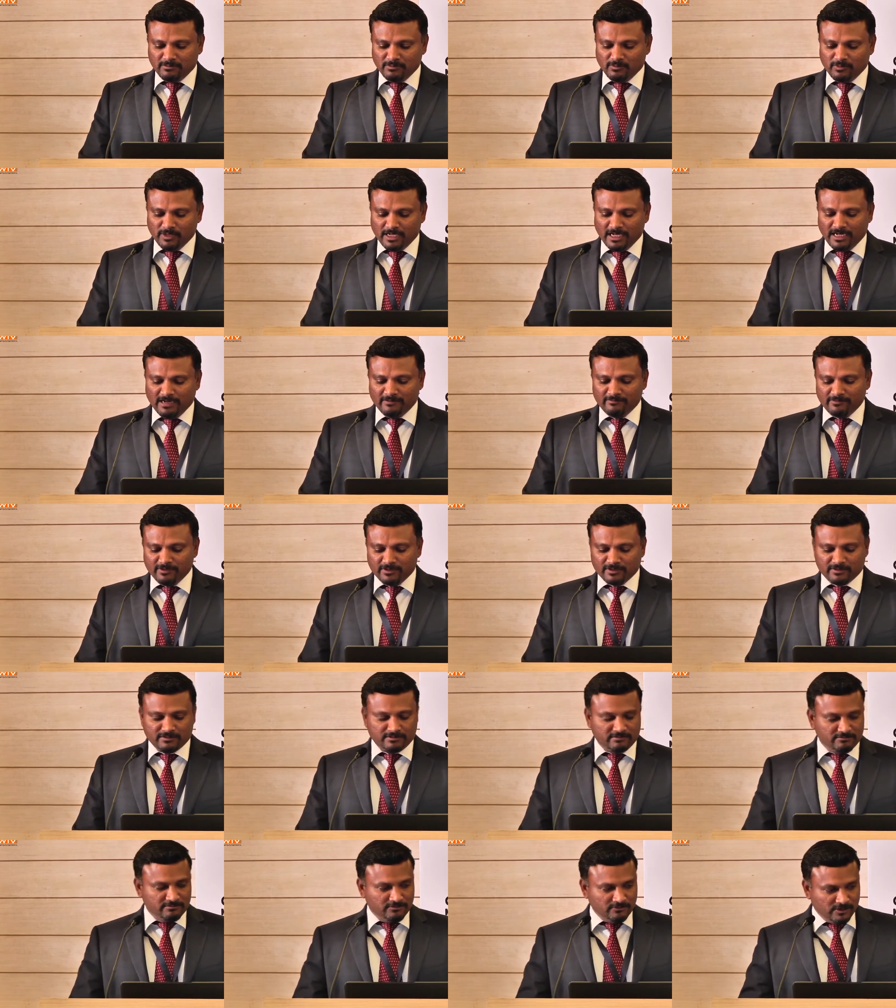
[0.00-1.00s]
We have
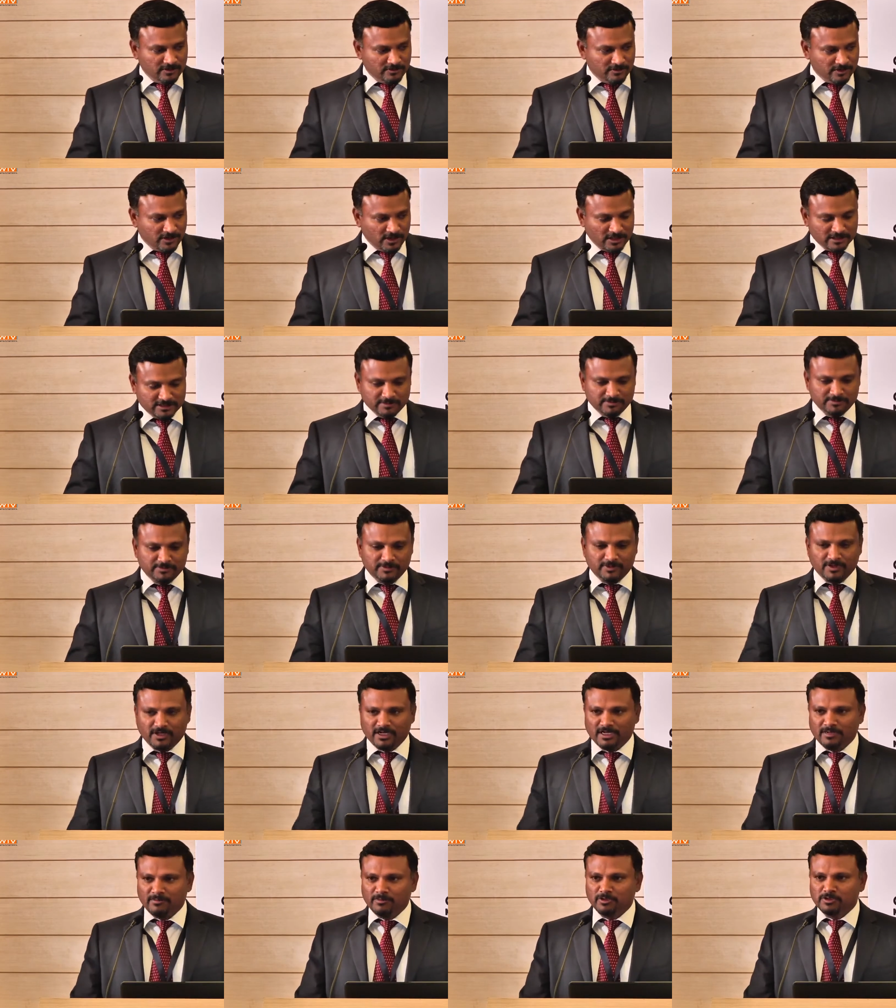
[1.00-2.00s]
one of the concepts we're
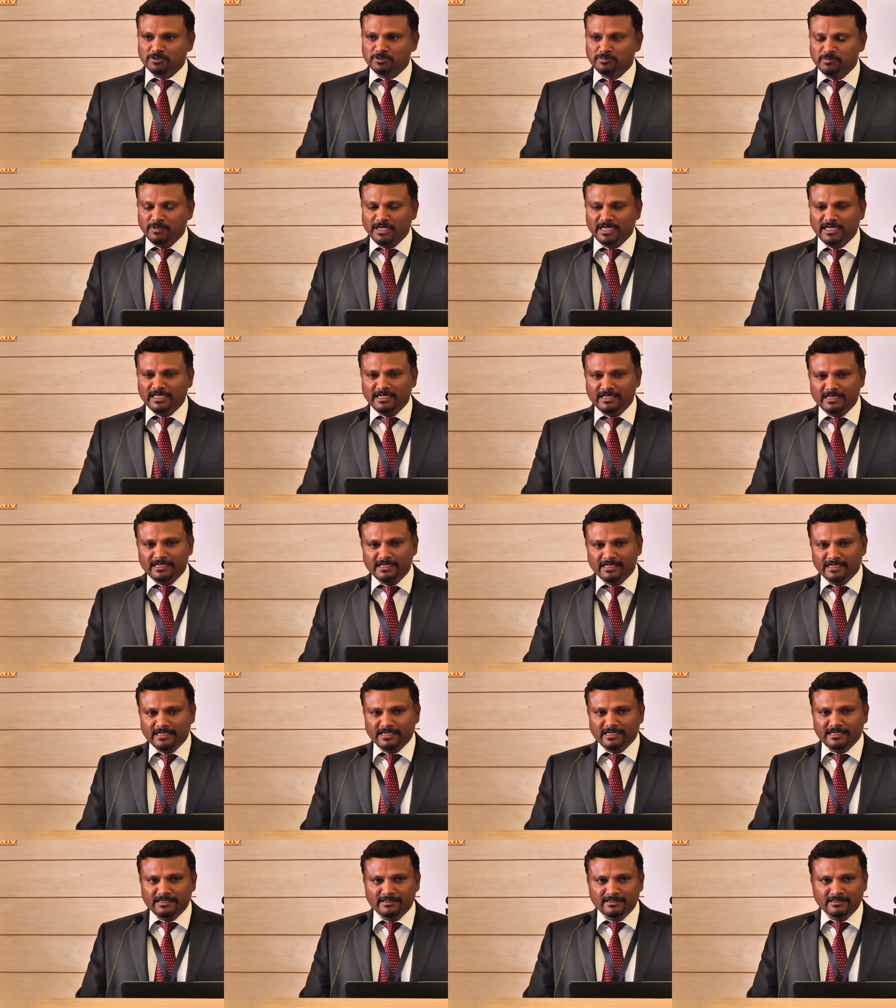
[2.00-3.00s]
talking about is Make in
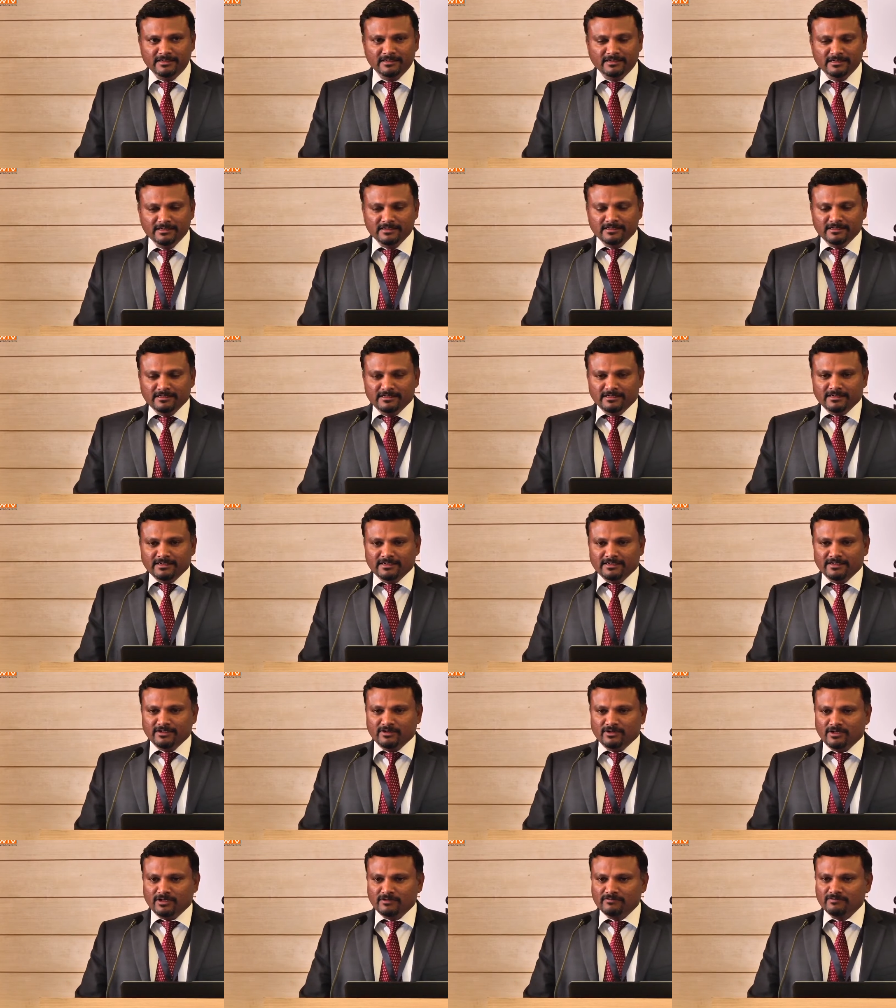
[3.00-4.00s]
India and
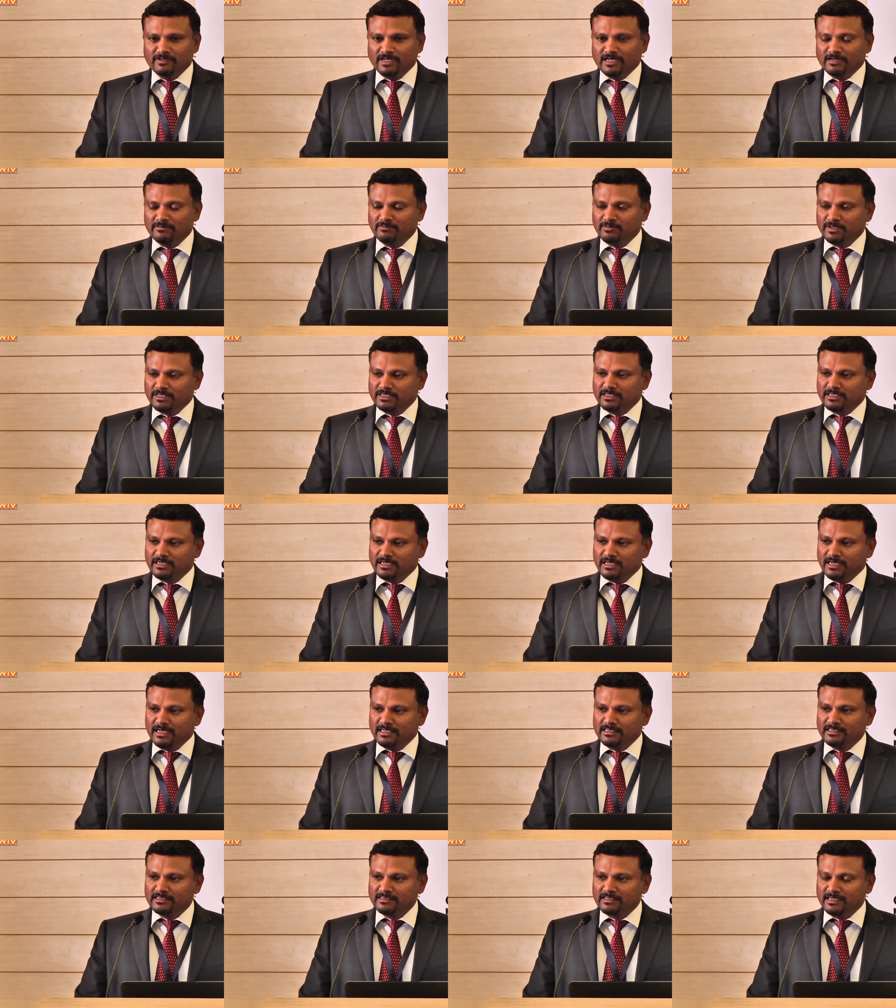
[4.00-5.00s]
all of that, but
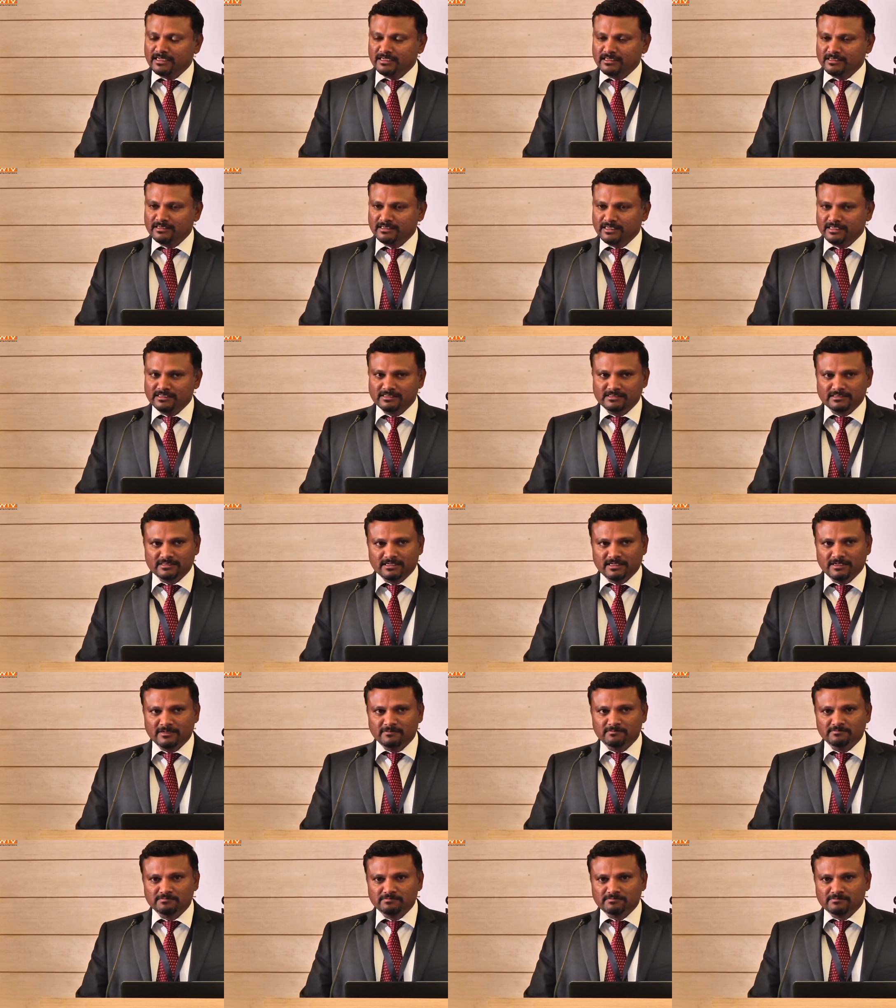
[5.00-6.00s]
I think that there is
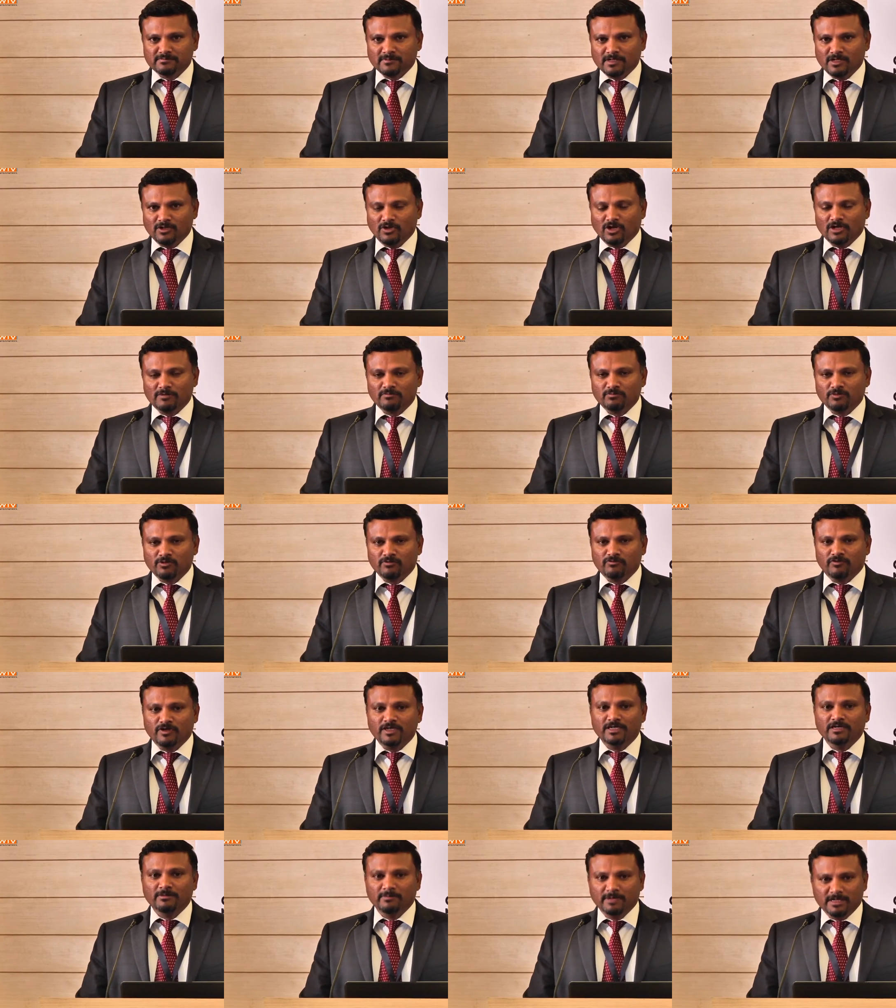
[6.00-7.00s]
a lot more
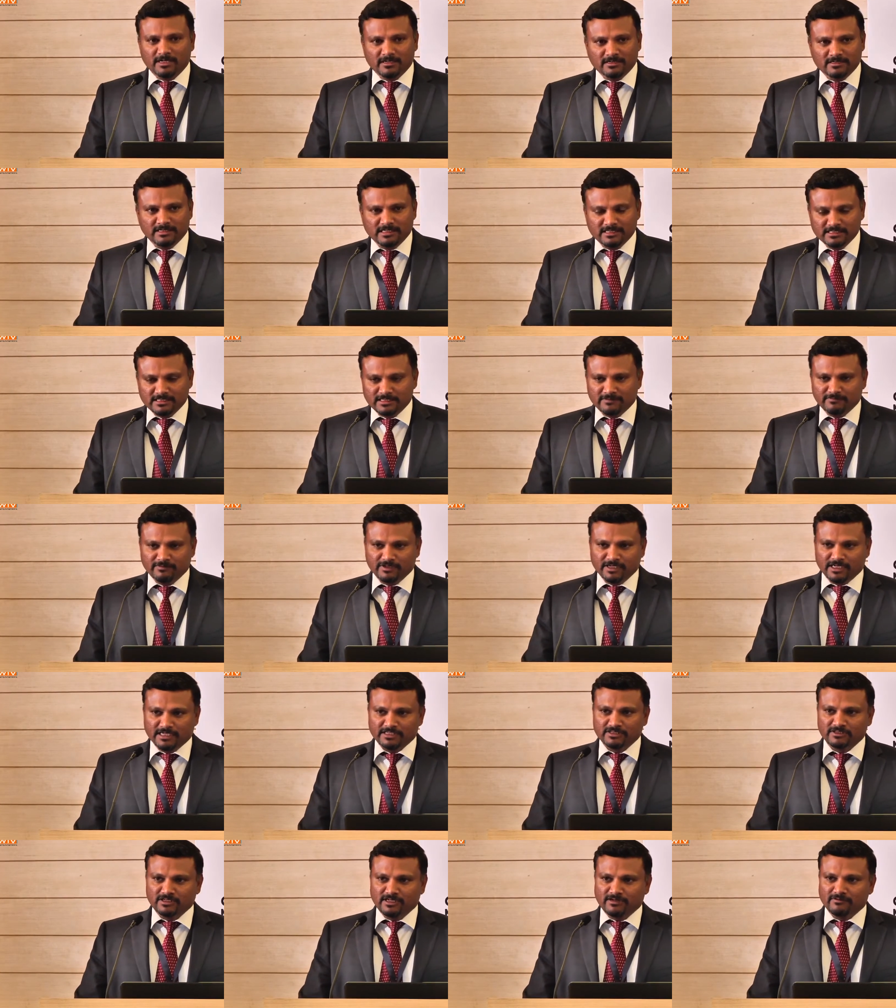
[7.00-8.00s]
fundamental thing that we
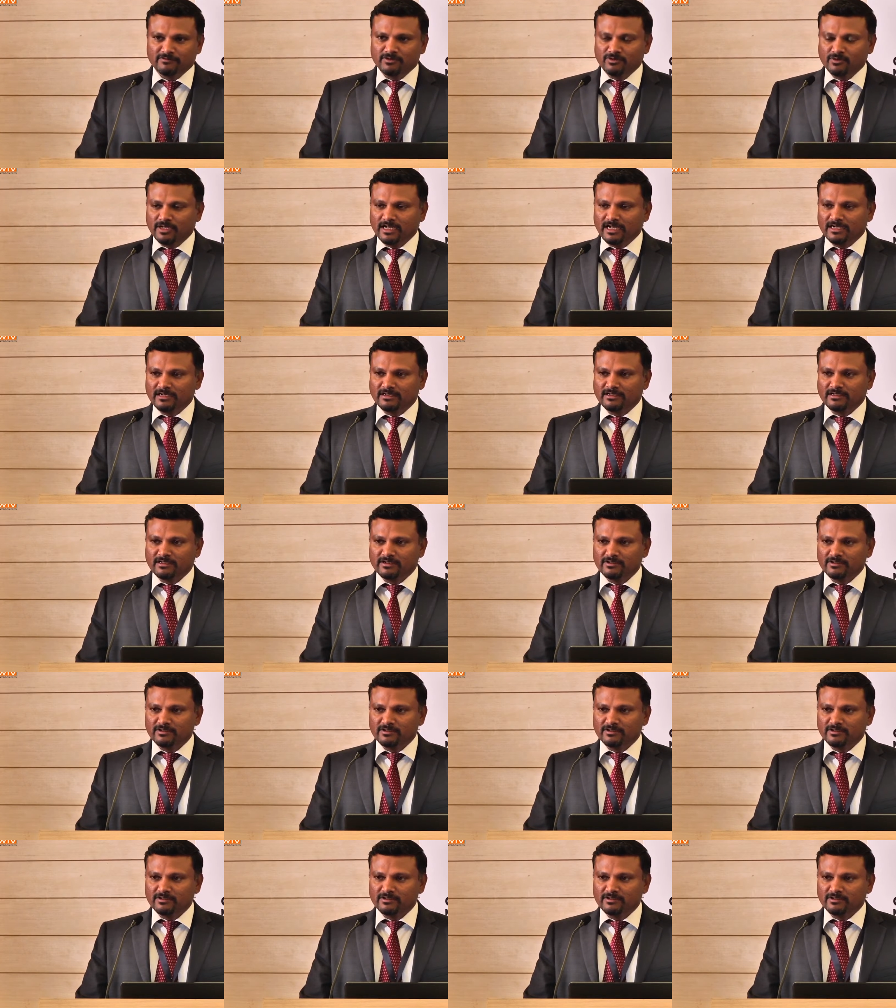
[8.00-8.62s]
actually have to look at.